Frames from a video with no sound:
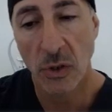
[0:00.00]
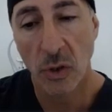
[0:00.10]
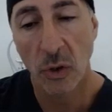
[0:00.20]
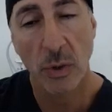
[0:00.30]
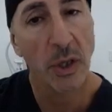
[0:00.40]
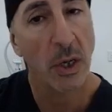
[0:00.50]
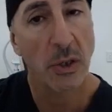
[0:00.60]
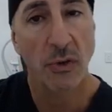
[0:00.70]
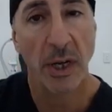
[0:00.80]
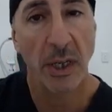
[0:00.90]
2, which goes
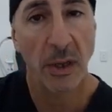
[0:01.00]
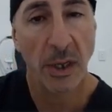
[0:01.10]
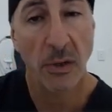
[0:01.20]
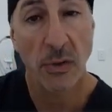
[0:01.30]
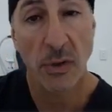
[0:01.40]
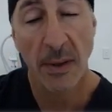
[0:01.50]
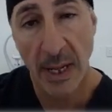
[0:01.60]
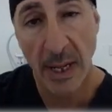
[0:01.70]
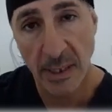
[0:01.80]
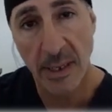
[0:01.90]
straight into the nose, and
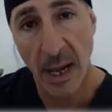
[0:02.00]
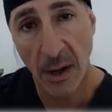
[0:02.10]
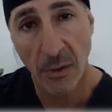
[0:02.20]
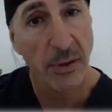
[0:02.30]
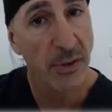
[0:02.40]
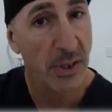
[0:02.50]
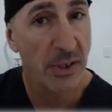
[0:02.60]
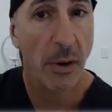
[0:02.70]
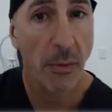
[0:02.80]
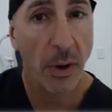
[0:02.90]
that's a
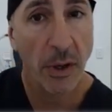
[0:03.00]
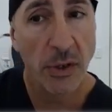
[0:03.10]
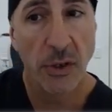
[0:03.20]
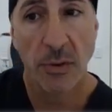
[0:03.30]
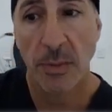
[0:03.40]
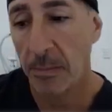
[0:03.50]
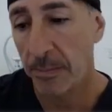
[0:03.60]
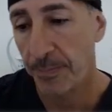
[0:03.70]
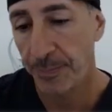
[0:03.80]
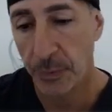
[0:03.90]
dacriocystorhinostomy.
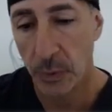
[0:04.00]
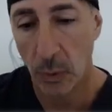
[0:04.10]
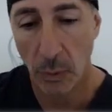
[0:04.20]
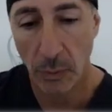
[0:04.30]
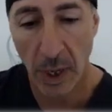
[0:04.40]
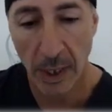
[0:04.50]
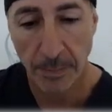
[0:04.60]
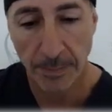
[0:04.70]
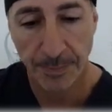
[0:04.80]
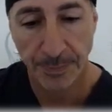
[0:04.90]
All right,
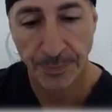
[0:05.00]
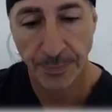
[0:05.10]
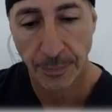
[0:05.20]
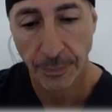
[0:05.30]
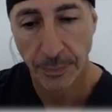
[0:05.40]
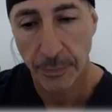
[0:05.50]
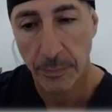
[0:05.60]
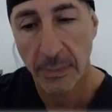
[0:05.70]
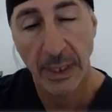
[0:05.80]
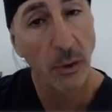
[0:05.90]

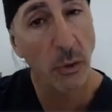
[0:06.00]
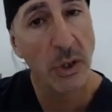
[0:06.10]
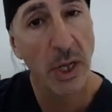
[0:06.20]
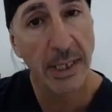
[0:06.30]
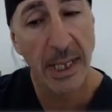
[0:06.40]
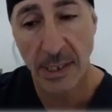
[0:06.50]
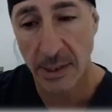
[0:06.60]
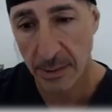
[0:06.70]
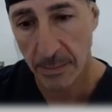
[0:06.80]
looks like this.